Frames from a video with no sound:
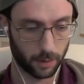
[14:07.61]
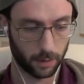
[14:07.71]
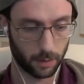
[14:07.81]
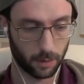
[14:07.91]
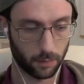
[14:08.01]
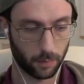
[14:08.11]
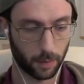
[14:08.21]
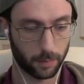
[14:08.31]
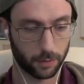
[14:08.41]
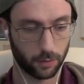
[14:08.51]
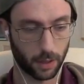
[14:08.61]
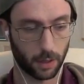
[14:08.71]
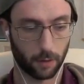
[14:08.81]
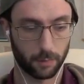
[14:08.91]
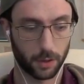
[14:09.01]
We might have been trading
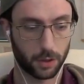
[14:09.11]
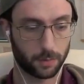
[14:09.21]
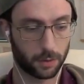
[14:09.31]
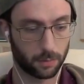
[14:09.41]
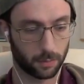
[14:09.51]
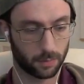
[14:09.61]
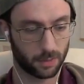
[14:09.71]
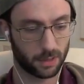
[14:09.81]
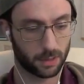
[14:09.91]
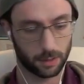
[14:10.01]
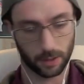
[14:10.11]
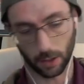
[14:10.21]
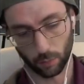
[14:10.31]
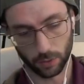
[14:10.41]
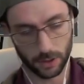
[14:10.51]
off bishops.
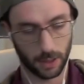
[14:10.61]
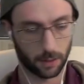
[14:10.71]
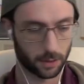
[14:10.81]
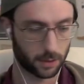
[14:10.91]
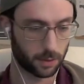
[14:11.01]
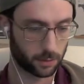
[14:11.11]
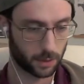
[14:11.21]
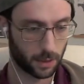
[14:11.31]
We'll see how this goes.